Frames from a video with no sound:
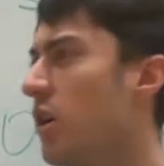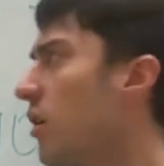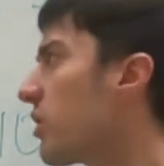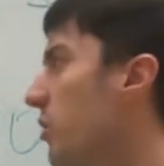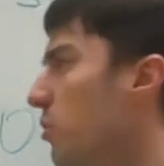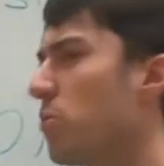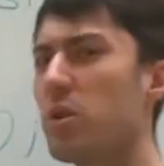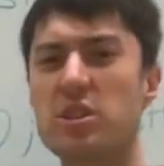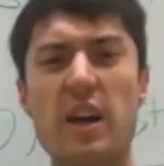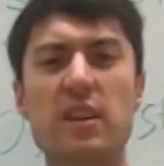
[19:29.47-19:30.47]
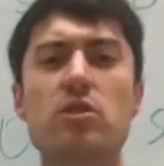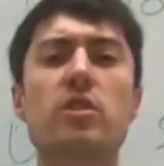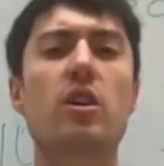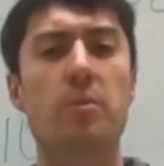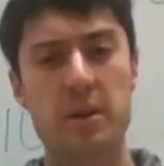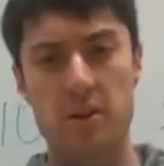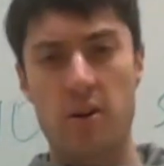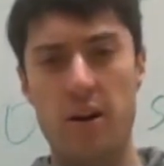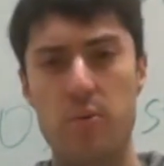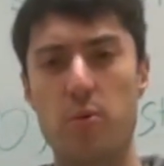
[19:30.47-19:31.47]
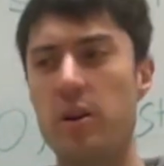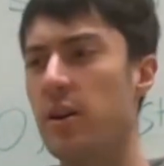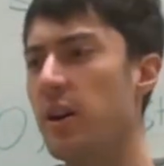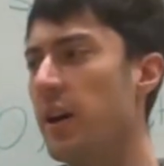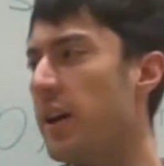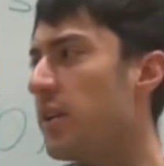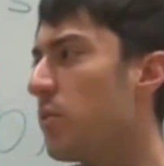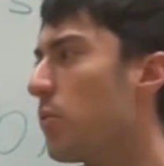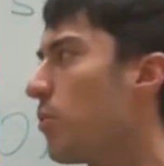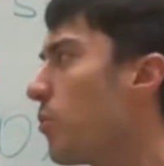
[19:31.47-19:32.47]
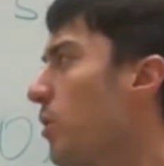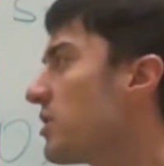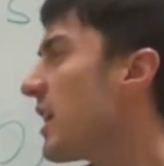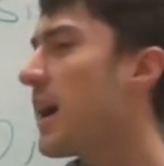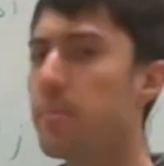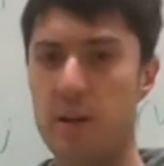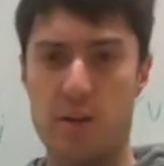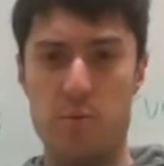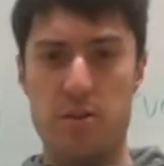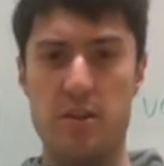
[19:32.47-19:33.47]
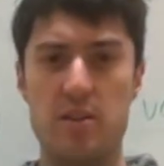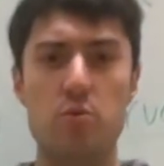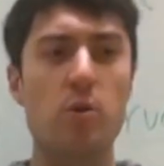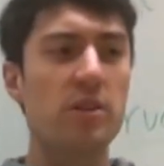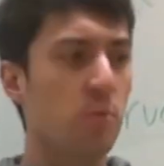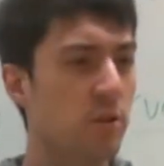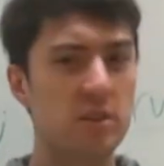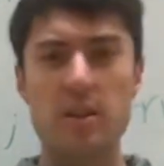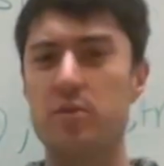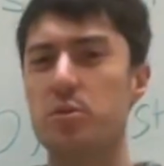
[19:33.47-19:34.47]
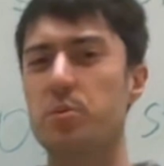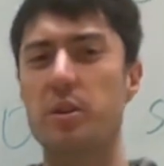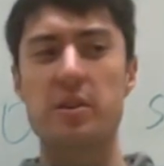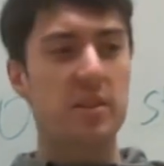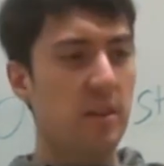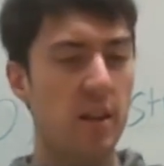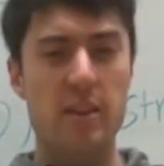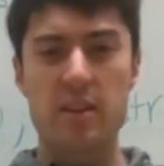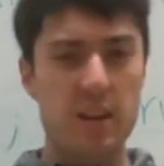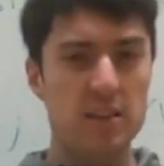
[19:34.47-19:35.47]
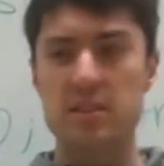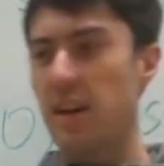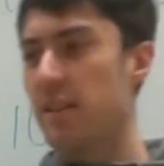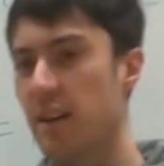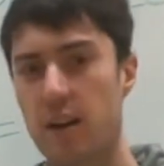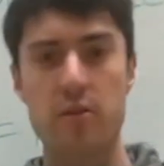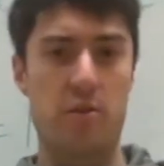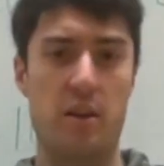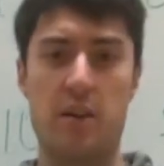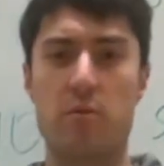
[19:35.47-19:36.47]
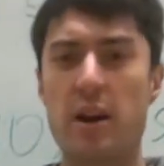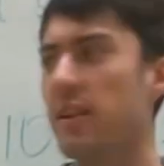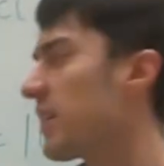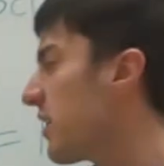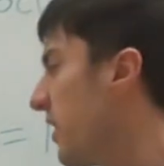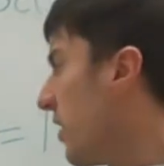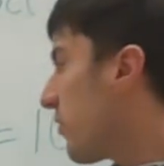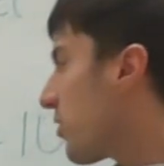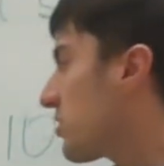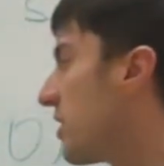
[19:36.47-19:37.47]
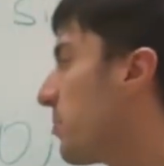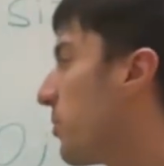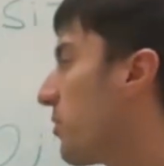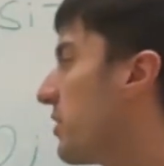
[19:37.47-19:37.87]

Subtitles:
okay, well, what's actually going on? What's happening with this? What's the difference between this and the other thing, right? For example,